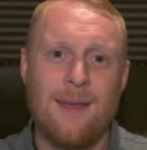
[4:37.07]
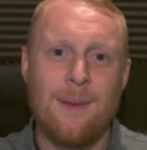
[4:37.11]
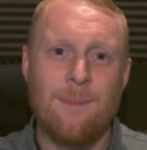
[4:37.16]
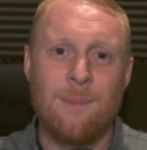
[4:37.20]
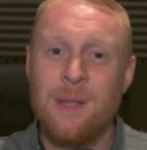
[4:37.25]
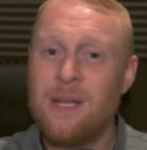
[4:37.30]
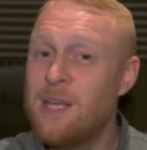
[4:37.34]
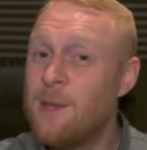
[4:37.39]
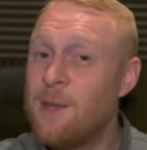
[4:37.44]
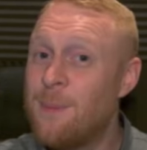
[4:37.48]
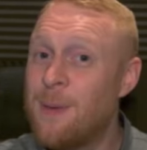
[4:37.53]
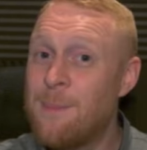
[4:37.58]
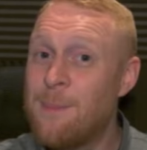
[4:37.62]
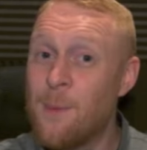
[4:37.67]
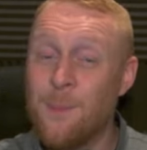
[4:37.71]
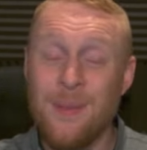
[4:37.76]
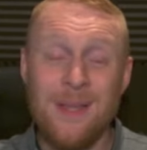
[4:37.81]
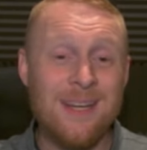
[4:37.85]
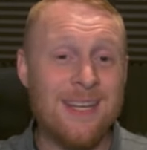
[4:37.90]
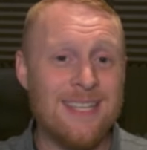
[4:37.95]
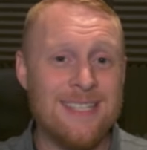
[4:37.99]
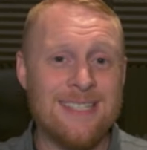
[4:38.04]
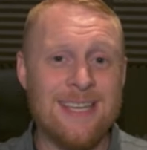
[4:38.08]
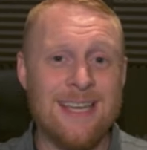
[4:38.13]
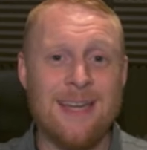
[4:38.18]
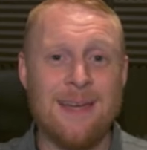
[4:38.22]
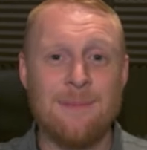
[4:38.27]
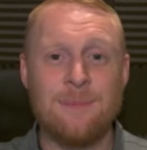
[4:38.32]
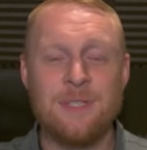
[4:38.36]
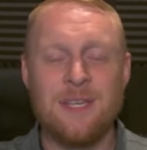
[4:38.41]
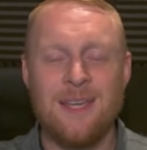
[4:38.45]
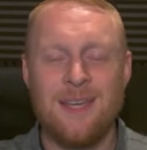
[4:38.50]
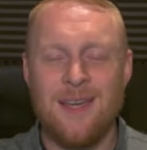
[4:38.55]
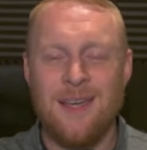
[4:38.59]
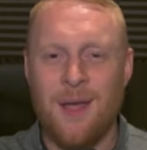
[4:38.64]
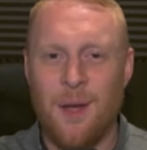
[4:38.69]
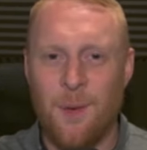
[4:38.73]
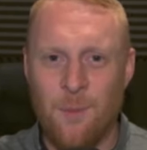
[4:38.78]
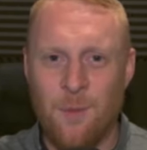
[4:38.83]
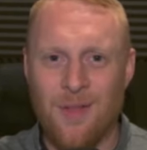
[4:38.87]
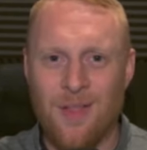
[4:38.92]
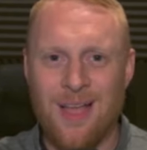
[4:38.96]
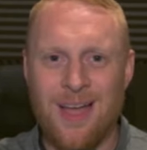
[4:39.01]
plenty of people, plenty of times,
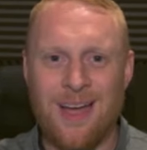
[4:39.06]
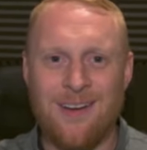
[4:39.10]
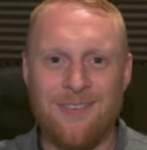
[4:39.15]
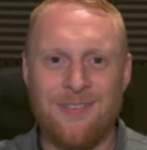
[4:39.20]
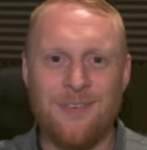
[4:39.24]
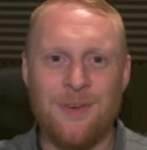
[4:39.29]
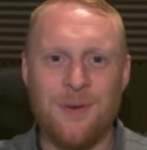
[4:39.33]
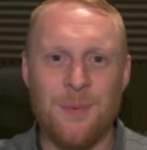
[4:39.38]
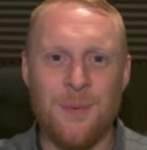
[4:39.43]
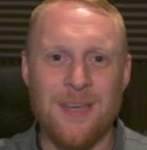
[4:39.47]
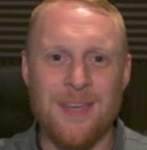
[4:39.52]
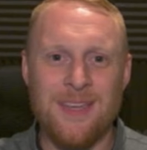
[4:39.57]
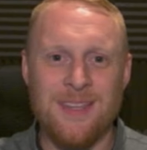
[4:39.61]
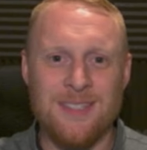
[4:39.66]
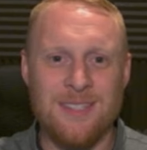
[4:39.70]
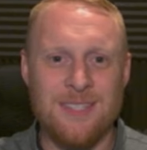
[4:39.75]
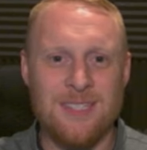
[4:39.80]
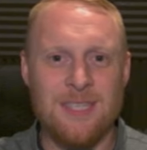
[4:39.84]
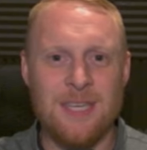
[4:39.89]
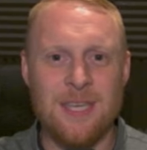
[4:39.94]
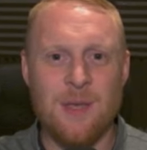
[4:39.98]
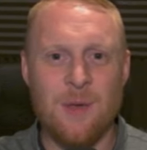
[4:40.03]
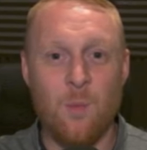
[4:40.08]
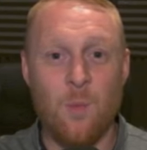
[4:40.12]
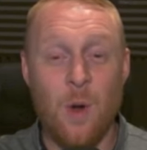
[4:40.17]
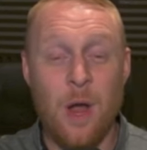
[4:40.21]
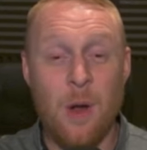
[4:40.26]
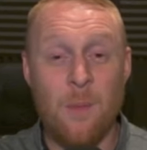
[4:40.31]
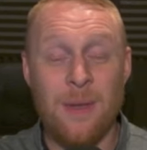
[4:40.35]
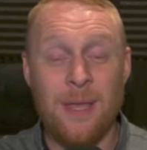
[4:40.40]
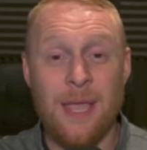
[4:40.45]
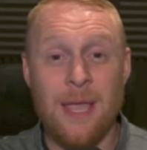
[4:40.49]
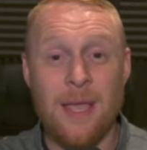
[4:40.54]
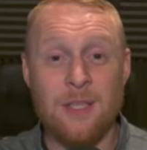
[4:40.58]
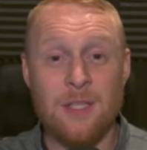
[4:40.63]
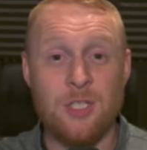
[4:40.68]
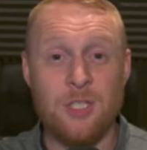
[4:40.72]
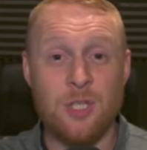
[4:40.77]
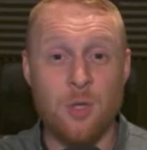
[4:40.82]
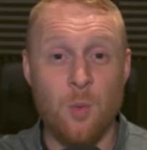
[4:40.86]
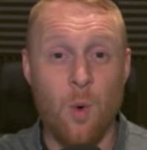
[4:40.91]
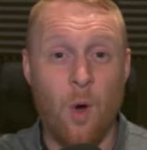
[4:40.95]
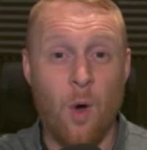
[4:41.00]
and we'll have to wait and see where we get
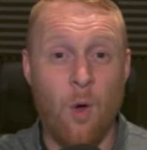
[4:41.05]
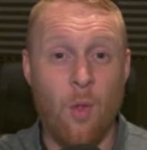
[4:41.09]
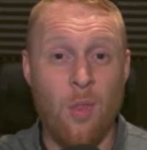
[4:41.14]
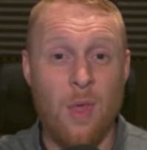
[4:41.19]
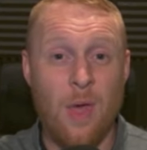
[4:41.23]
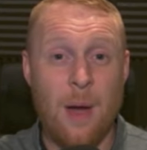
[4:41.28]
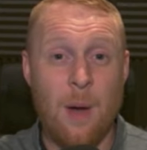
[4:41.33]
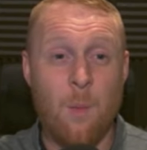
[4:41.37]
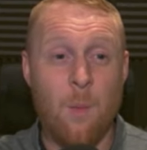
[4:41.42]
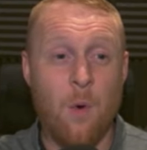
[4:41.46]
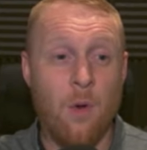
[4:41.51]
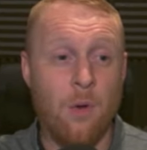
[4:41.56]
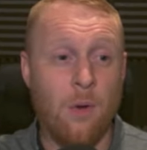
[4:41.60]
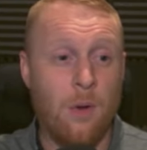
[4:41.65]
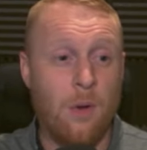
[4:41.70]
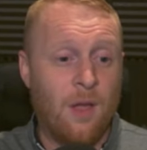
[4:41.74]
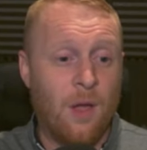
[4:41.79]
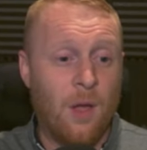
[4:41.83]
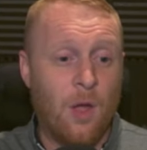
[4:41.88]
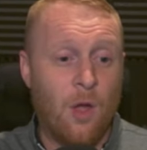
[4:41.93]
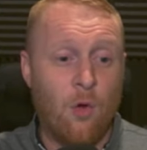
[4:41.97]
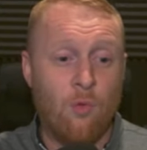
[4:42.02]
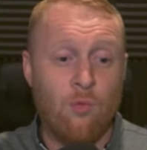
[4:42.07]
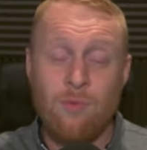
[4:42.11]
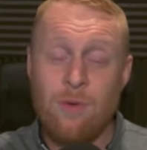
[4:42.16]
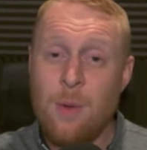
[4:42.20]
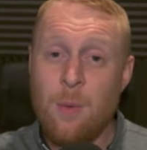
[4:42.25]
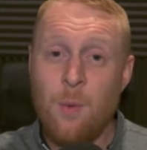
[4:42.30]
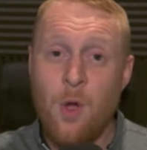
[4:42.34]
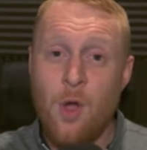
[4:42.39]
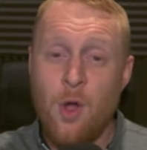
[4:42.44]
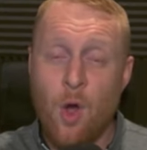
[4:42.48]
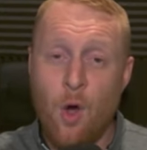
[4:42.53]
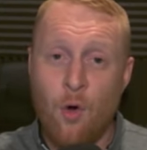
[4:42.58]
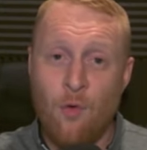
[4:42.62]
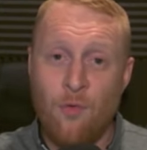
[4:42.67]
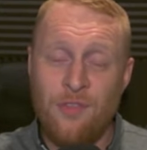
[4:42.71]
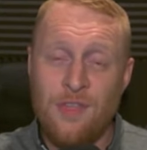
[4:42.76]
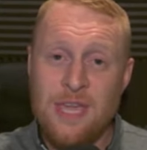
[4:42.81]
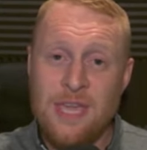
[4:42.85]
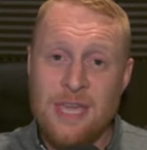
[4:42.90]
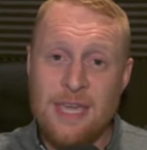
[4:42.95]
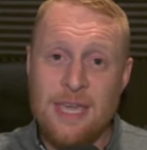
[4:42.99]
to on that one rework
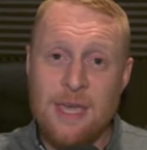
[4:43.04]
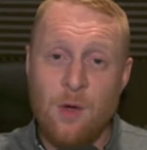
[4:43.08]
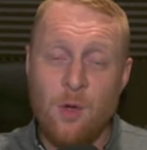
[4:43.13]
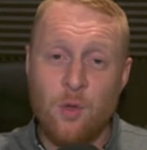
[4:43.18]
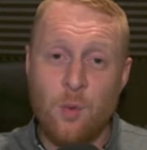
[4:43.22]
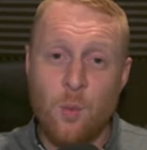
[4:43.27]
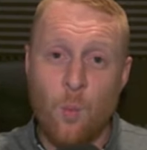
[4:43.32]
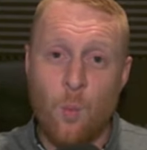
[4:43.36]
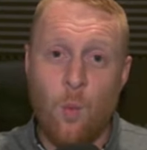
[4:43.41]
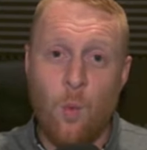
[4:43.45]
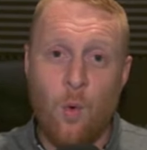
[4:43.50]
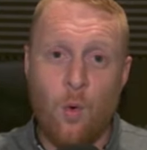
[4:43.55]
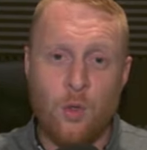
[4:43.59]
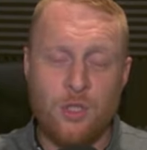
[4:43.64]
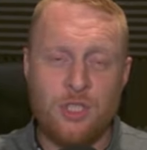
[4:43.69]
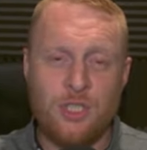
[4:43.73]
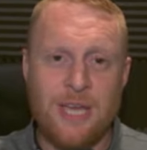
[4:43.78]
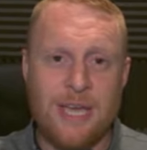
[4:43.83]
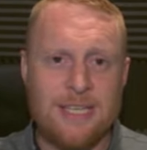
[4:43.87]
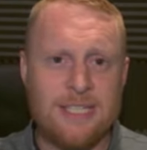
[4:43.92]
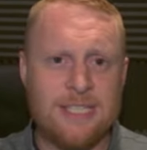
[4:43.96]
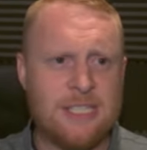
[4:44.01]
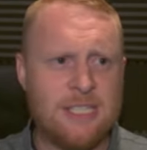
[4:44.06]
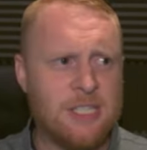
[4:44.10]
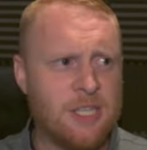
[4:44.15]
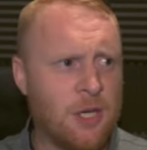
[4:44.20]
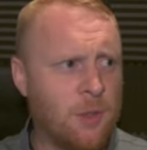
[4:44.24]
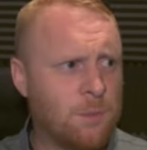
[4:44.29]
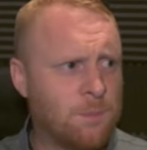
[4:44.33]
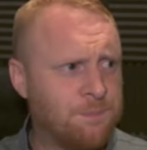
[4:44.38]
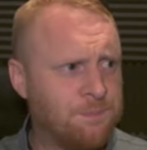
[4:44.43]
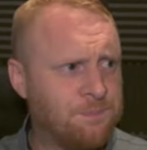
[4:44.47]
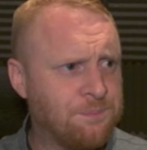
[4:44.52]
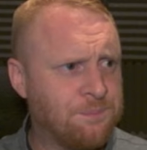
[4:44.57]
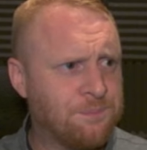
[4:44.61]
of the Guild War Chest. So